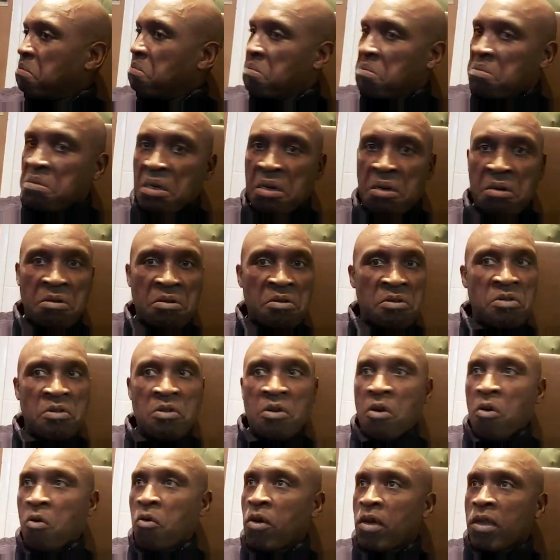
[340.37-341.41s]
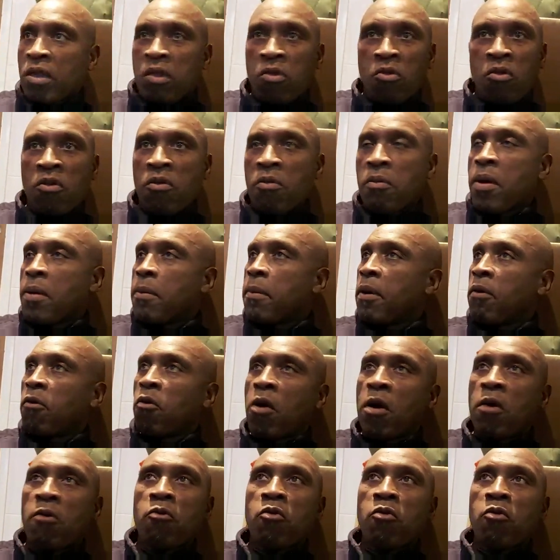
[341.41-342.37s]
No, not whatsoever. Me and my wife,